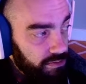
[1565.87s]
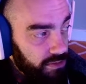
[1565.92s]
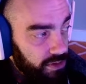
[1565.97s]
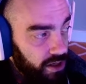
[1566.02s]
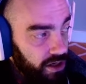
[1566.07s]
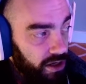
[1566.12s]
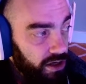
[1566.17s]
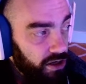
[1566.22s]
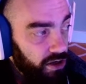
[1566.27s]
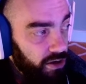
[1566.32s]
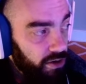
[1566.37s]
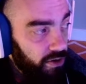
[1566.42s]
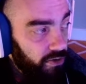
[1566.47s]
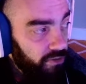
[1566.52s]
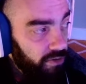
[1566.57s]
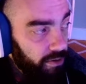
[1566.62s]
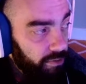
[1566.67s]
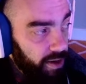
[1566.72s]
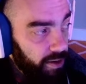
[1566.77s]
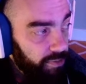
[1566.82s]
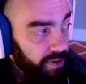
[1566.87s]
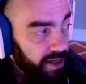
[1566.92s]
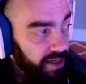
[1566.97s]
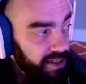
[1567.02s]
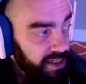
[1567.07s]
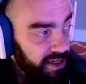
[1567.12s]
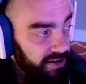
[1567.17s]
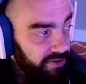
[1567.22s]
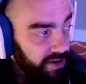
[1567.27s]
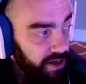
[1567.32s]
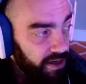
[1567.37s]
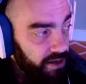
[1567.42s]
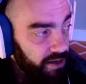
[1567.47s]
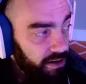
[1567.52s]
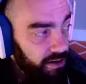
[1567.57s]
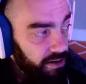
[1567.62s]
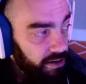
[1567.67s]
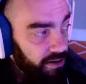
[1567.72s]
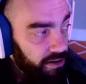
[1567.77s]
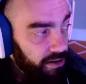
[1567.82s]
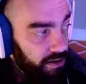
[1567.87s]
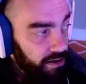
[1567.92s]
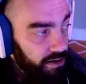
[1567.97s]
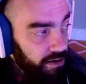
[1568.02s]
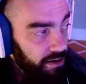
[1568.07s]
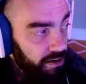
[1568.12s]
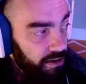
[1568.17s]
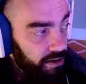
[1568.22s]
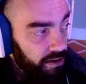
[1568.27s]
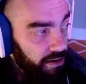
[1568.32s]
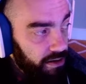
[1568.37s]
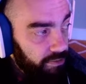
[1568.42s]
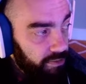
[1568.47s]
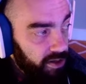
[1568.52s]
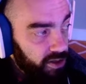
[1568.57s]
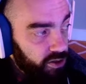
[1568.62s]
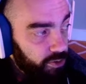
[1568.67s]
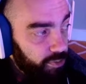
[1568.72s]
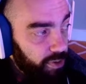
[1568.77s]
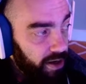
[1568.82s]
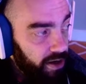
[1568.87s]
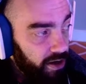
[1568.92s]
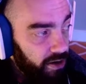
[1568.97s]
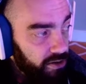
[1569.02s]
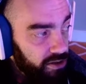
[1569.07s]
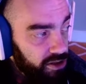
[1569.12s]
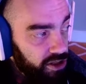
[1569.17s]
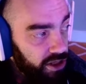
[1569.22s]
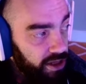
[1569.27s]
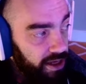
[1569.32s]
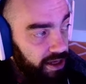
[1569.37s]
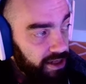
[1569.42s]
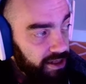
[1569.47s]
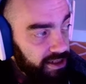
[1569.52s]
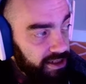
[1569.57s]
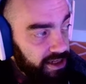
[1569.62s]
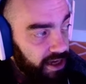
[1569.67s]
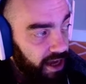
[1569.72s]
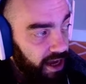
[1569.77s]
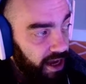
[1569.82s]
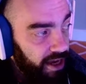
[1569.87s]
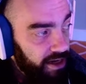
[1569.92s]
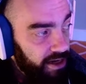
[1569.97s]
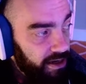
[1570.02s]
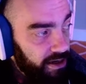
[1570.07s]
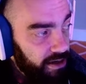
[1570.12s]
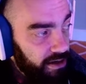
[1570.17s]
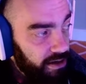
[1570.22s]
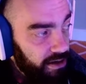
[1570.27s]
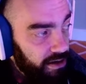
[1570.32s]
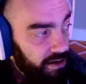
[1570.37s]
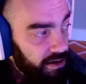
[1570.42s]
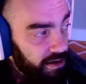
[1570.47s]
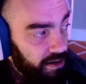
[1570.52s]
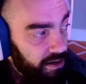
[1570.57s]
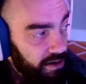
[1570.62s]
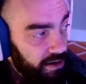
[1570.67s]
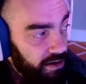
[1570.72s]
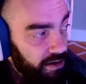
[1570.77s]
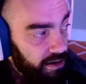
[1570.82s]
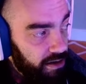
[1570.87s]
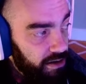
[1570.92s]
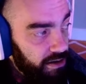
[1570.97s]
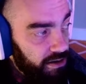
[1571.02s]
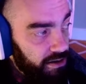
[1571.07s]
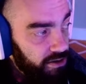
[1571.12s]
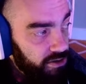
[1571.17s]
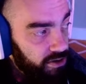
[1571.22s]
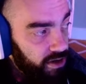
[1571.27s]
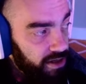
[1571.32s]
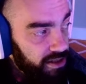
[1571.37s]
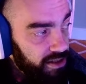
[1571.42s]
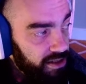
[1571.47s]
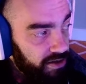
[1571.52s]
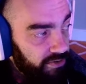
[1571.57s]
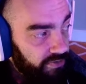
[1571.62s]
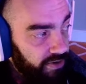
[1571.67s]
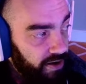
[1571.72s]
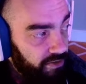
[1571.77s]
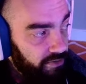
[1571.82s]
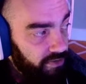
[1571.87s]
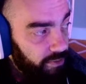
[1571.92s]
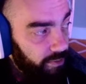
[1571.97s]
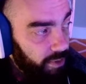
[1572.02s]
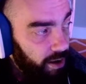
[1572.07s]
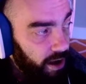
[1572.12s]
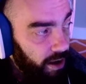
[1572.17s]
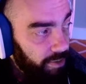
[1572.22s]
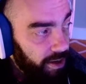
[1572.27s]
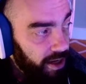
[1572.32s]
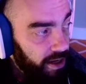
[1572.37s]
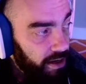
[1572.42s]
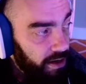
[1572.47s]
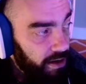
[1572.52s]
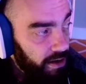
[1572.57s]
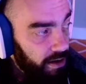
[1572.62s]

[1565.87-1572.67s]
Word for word: I'm gonna look over on my big TV. Mr. Pink goes to the inside, tries to defend from Bobby,